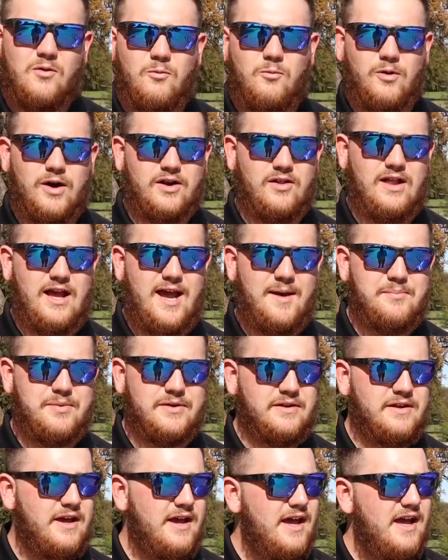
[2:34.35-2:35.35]
What'll
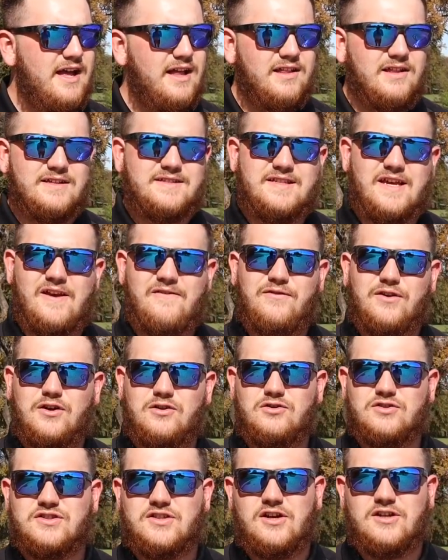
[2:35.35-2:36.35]
happen, let's say a
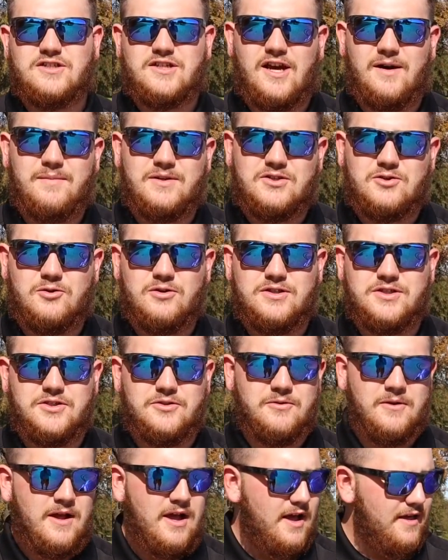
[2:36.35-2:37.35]
vehicle starts coming towards
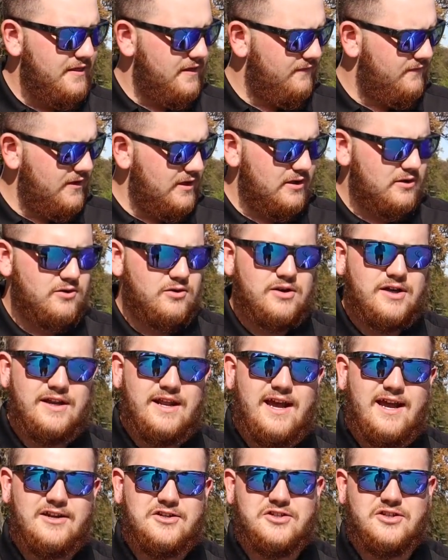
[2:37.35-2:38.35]
you. The vehicle can
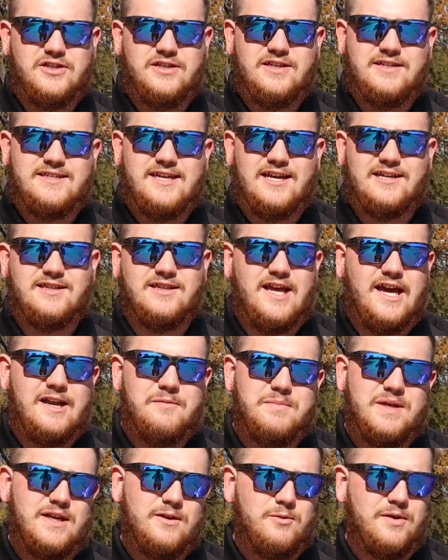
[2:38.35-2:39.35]
actually detect light
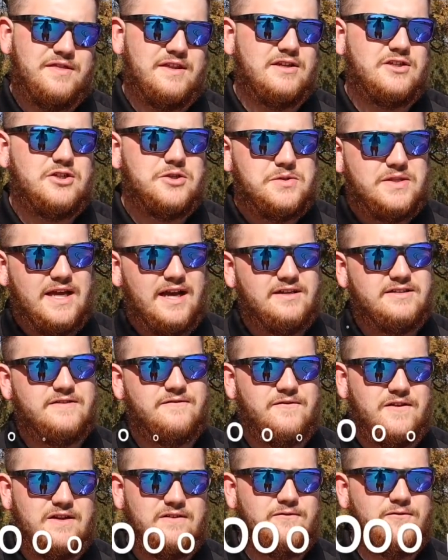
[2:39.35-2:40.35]
emitted within 2,000
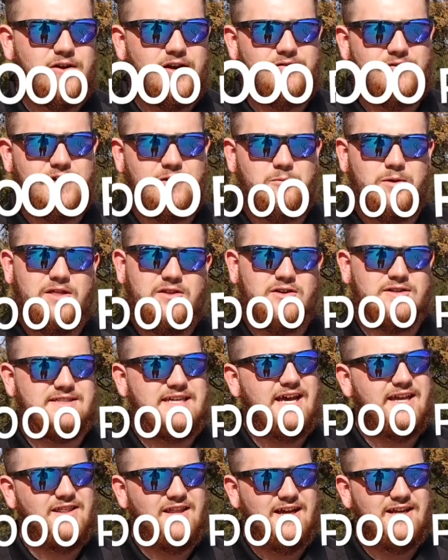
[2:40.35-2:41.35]
feet in front of it, whether it's
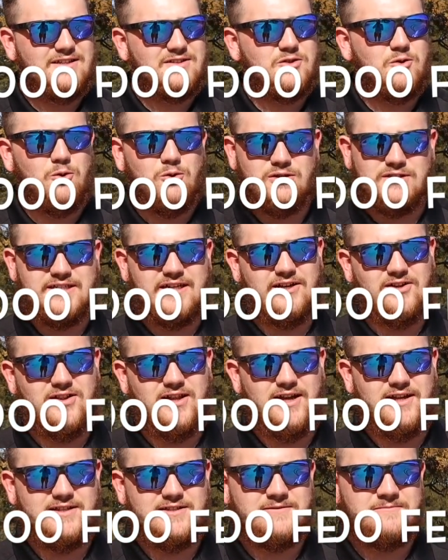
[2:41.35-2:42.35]
headlights or
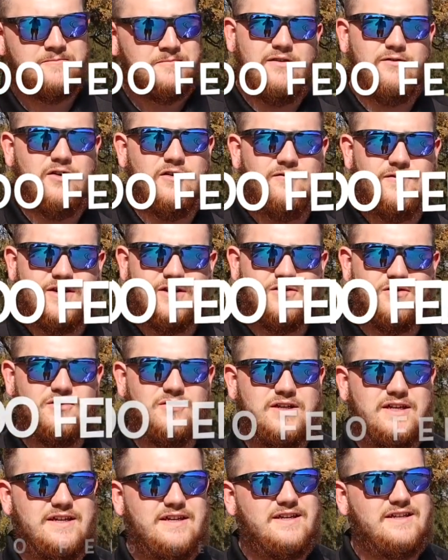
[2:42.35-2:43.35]
taillights. Whenever a
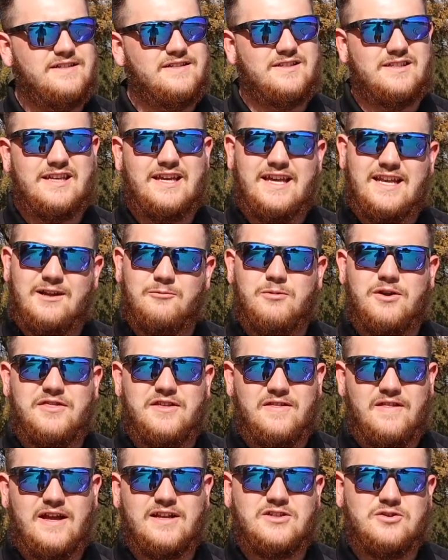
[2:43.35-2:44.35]
vehicle is getting
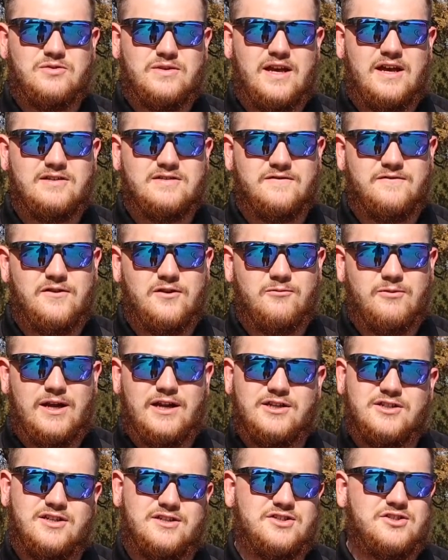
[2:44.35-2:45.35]
within that 2,000 foot
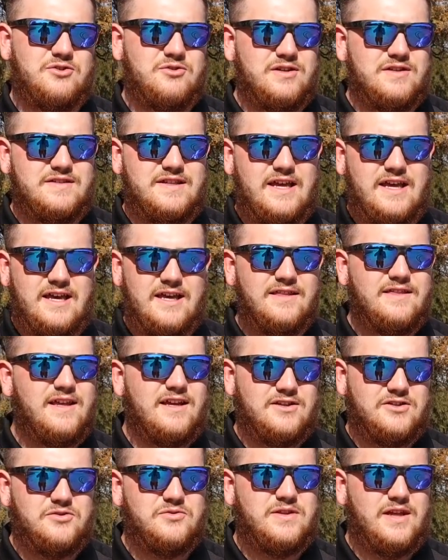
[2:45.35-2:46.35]
range, as soon as they hit
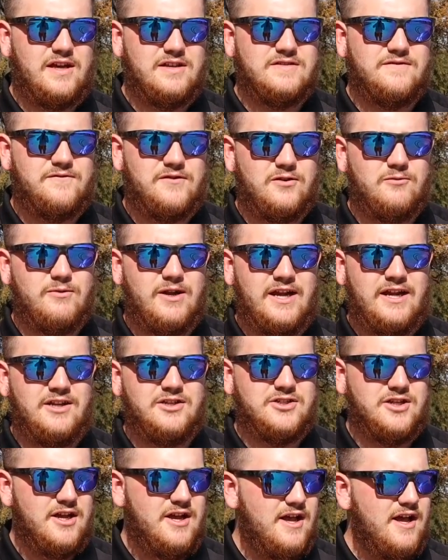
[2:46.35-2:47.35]
that 2,000 foot
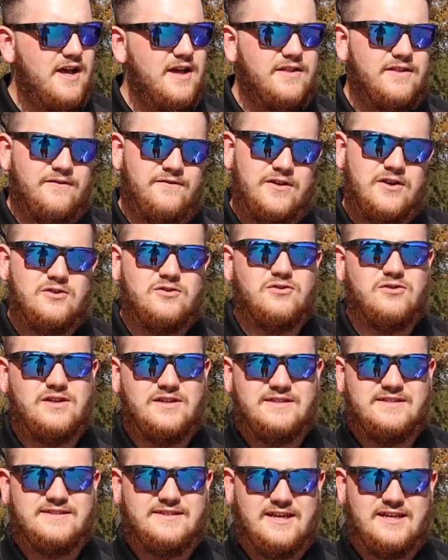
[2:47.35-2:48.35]
range, the vehicle
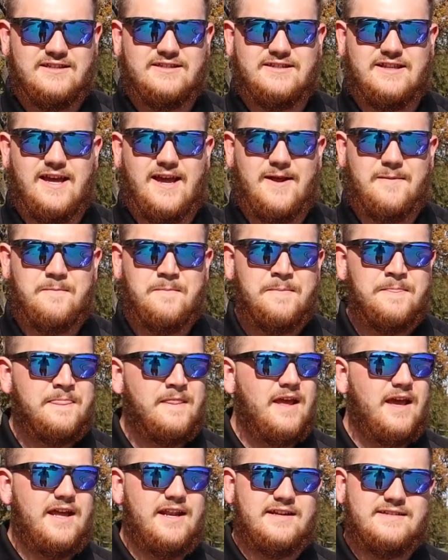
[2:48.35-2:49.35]
can sense that
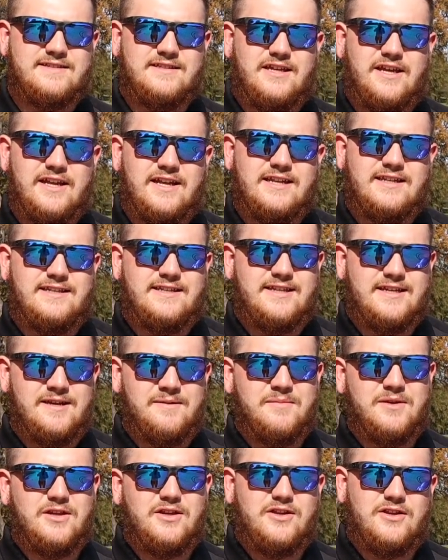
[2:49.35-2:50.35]
and it's gonna
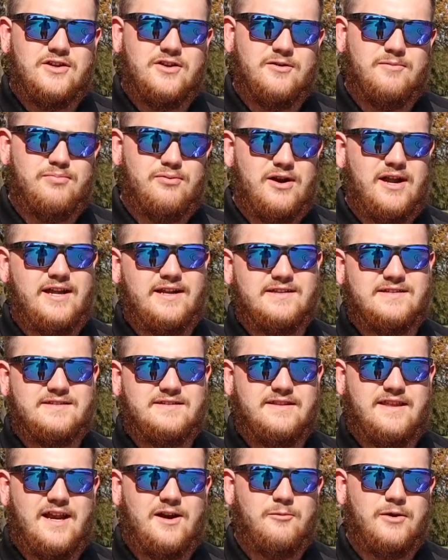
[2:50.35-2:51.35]
dim your brights.
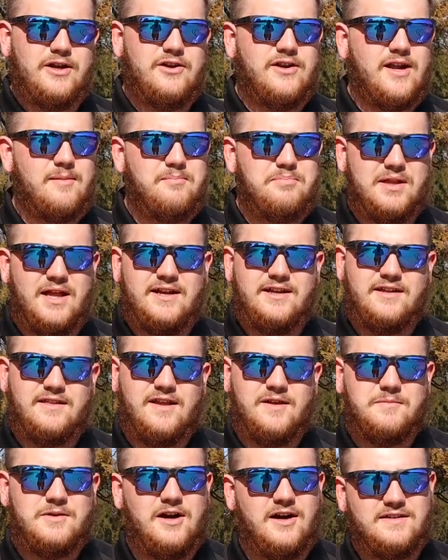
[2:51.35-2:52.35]
That way you're not blinding
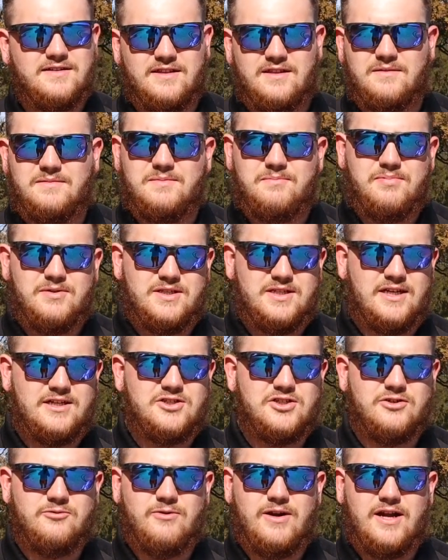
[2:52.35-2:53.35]
them, causing them to
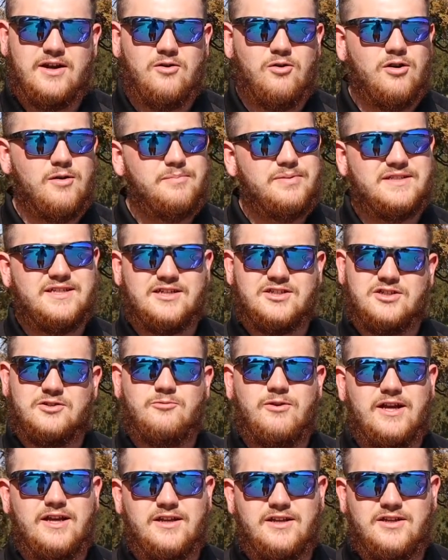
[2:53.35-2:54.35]
potentially wreck or potentially
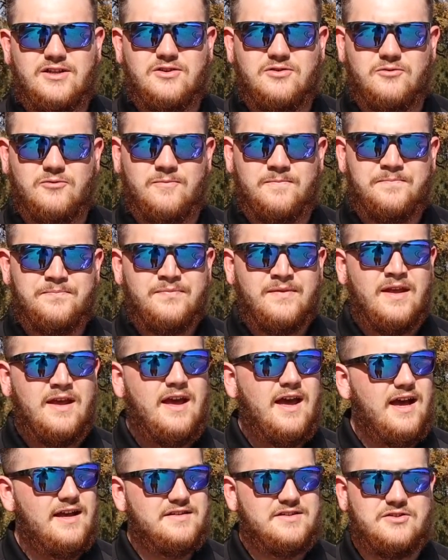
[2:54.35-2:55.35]
wreck into you.
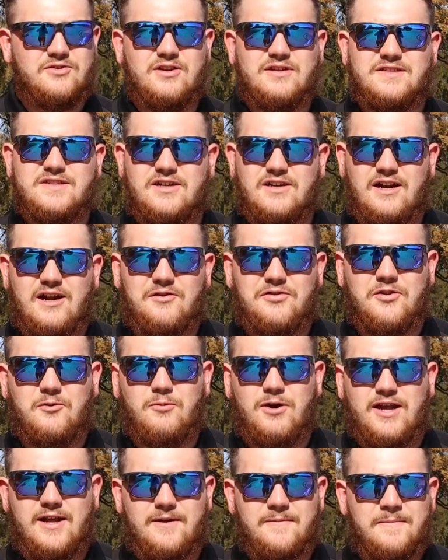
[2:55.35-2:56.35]
As soon as they're out the
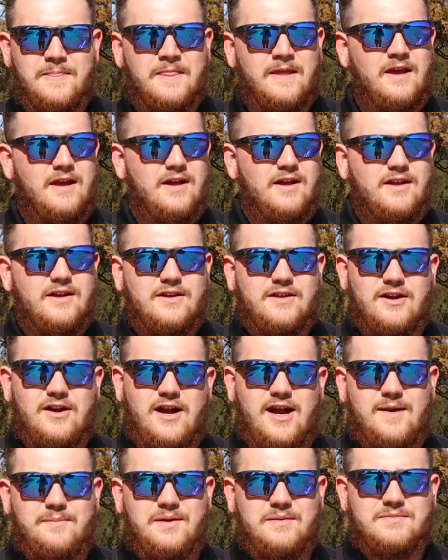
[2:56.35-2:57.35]
way, your
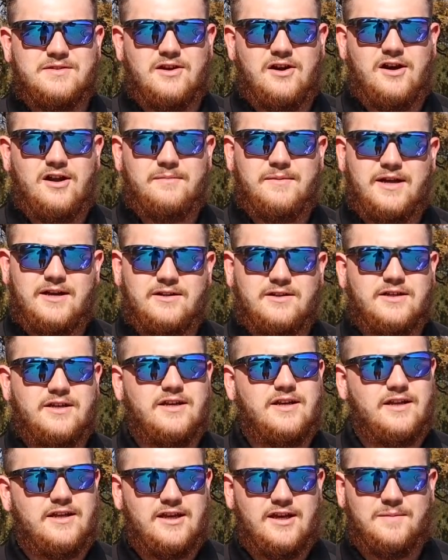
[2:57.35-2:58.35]
high beams are automatically
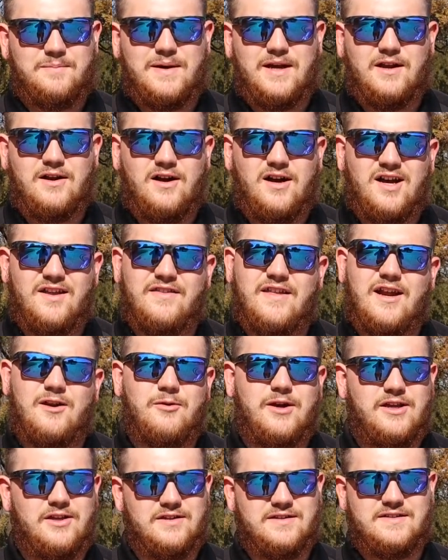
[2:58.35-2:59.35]
going to kick back on. That
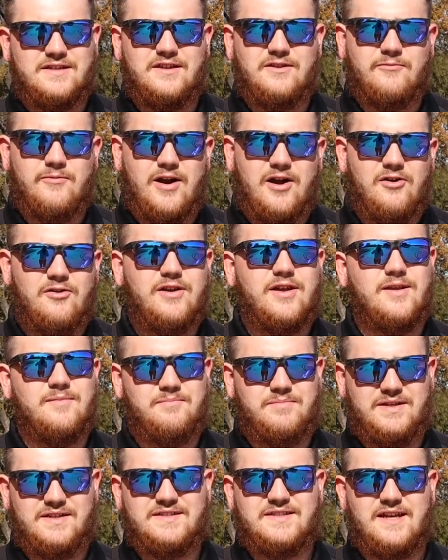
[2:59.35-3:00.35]
way you can see the road and
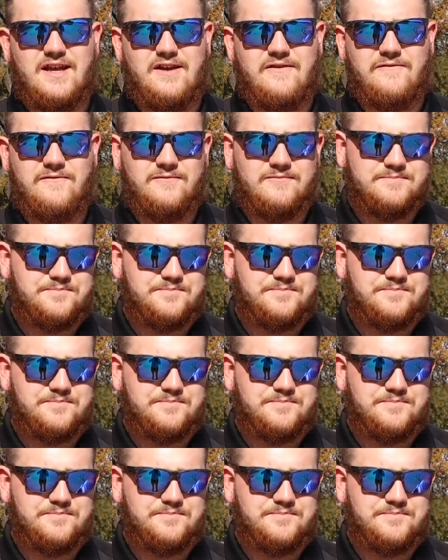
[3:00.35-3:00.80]
be safe.